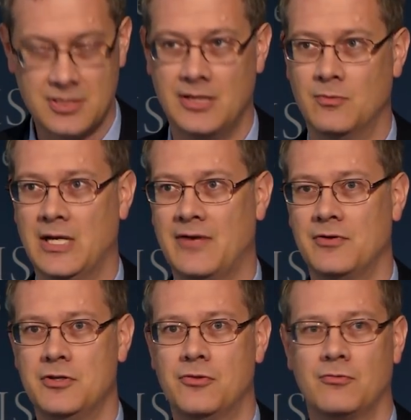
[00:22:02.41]
And whenever
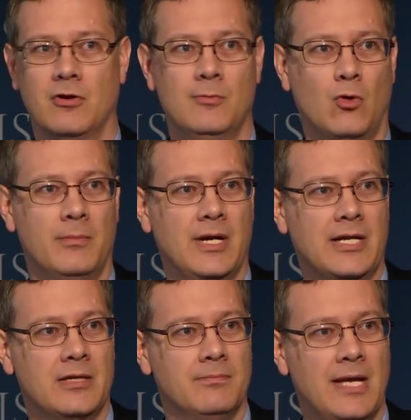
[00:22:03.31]
you throw more
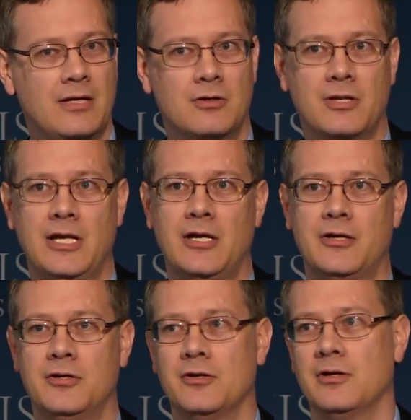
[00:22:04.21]
money at medical care,
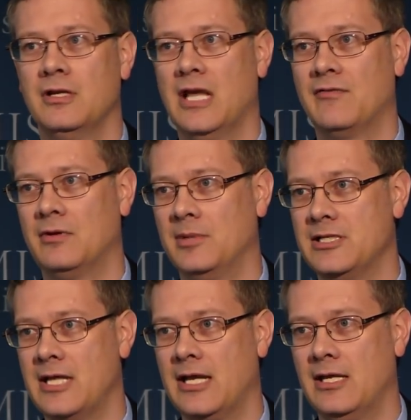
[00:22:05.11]
you're inevitably
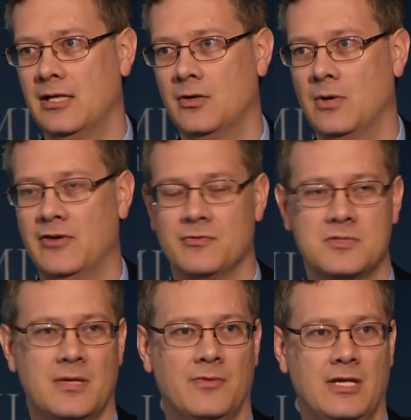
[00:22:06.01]
taking it away from
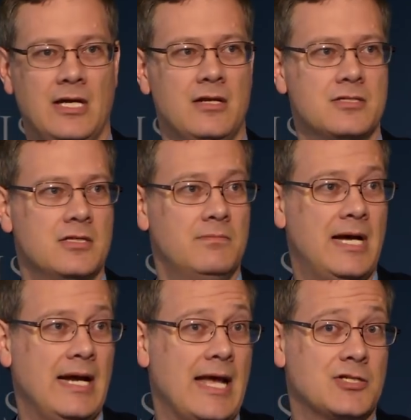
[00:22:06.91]
something else that
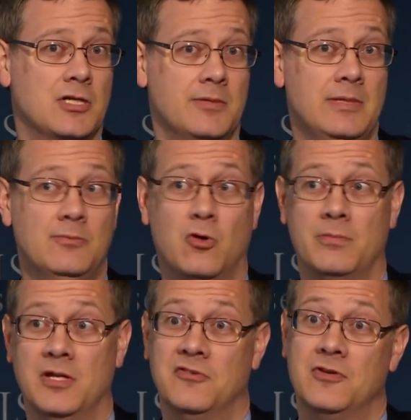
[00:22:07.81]
might actually be more
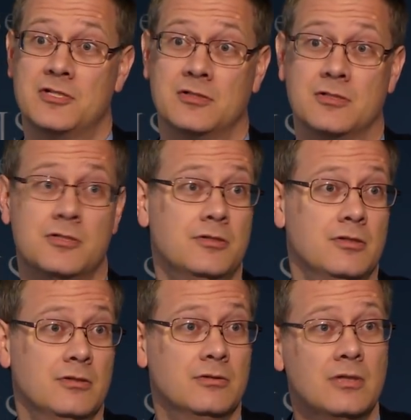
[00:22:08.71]
beneficial to
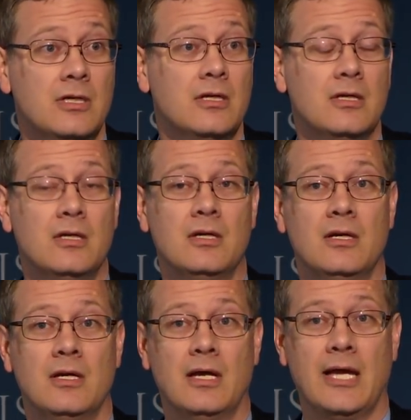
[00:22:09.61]
you
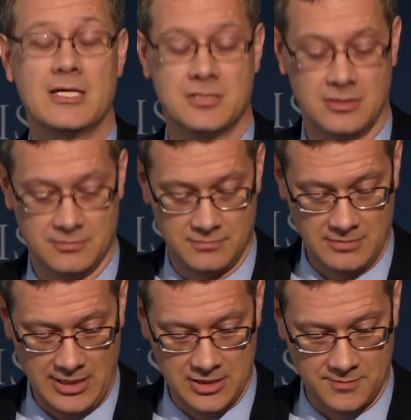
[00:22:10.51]
as a,
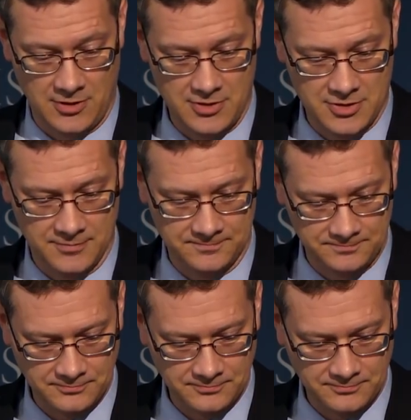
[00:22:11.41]
as a person.